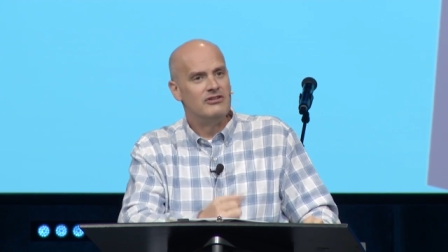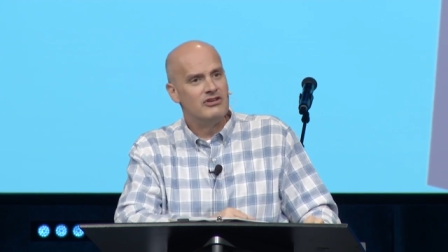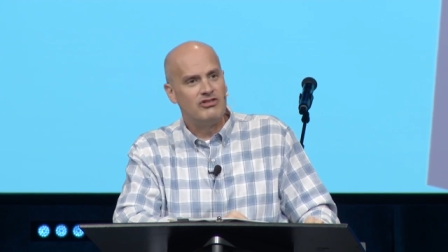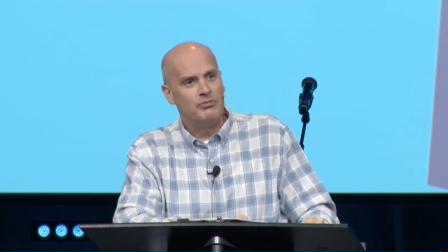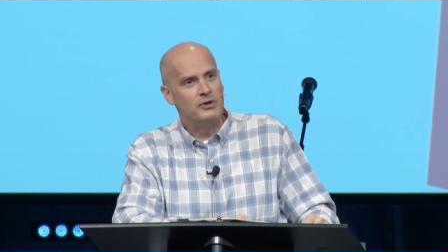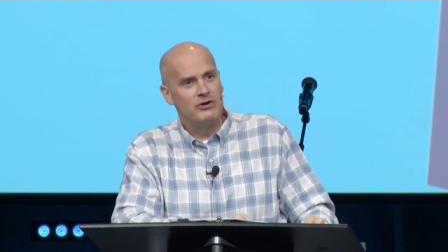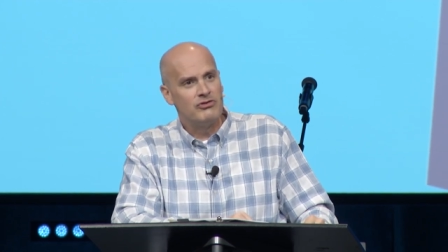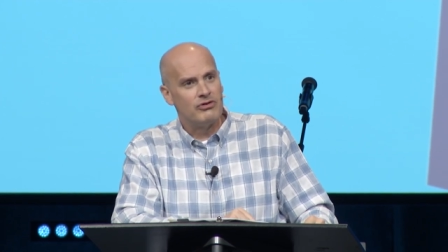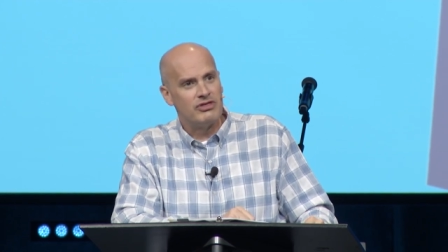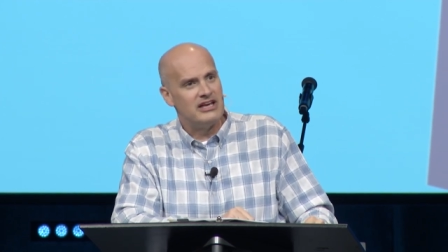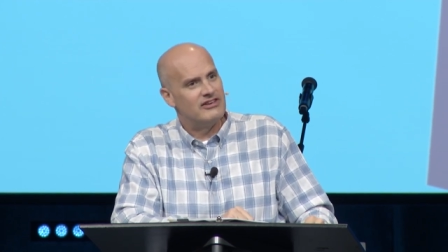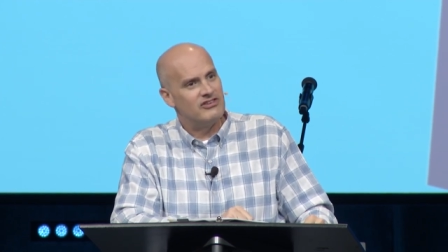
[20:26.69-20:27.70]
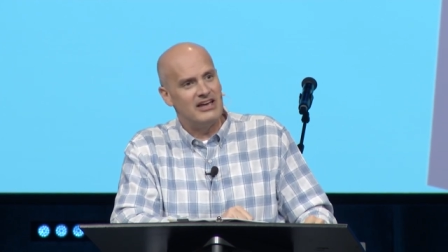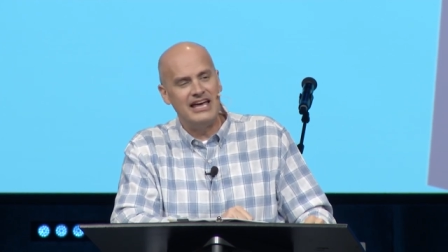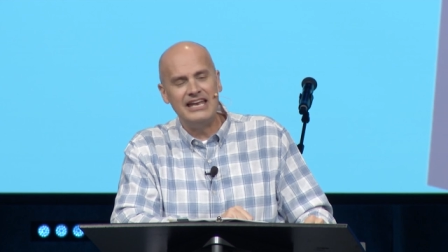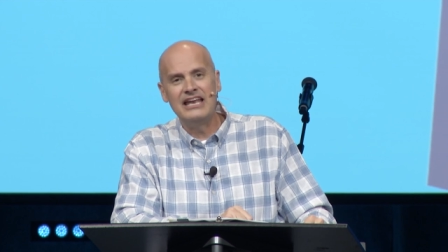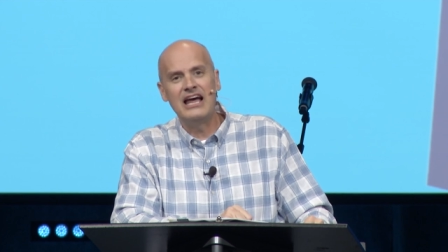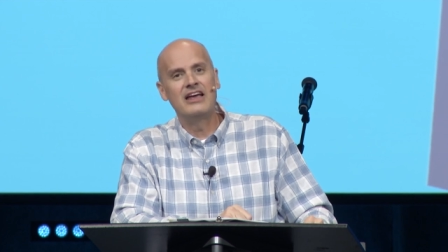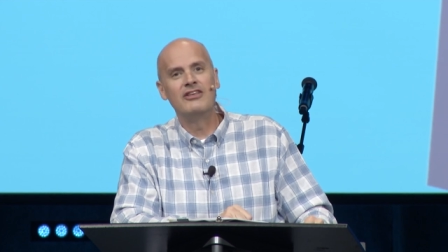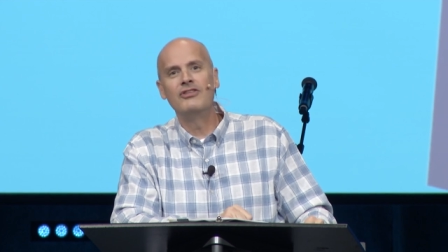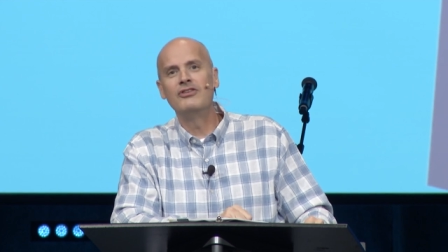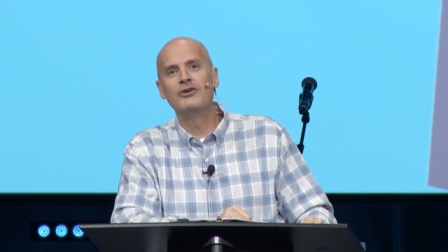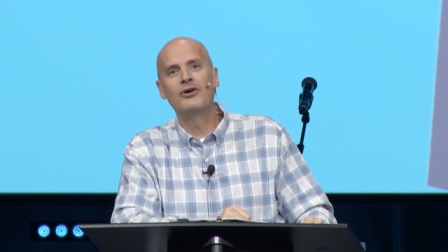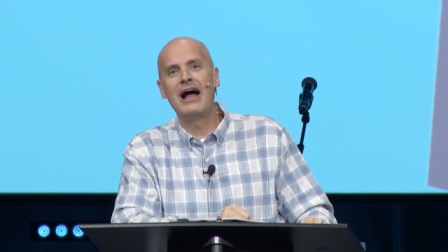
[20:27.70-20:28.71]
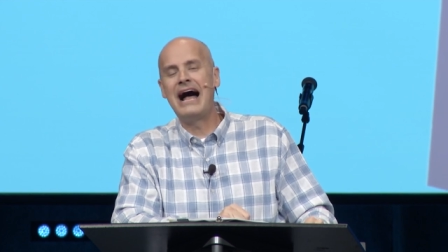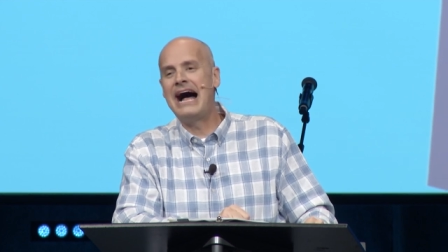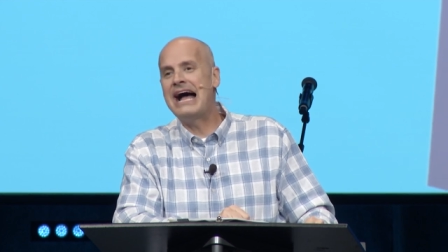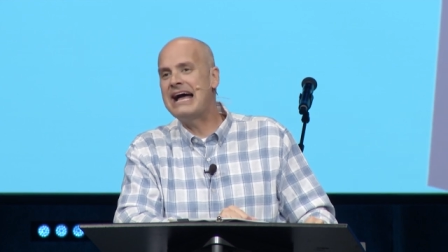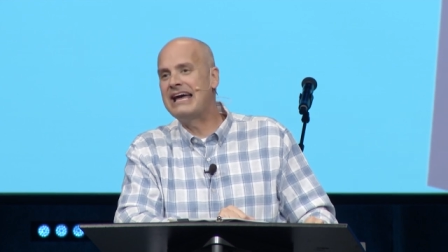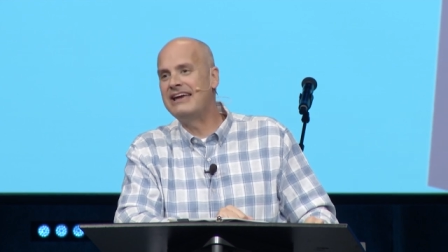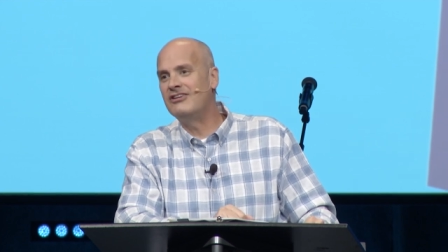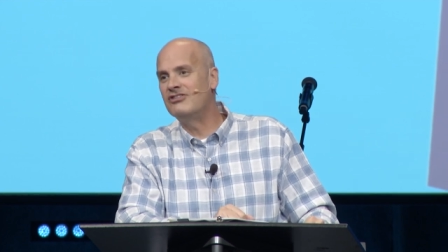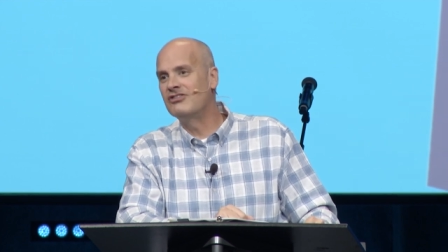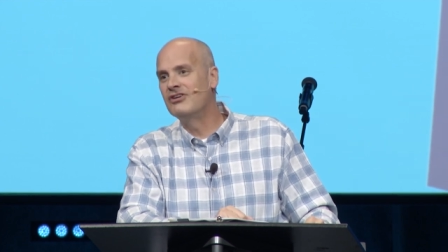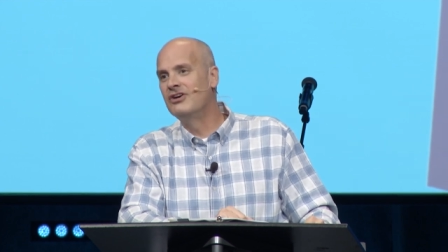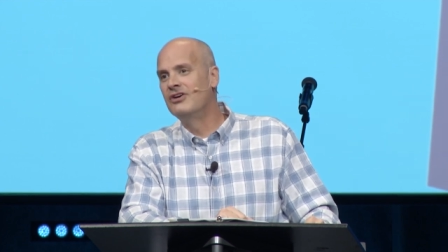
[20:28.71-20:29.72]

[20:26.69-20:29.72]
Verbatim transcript: to spiritual things, and your eyes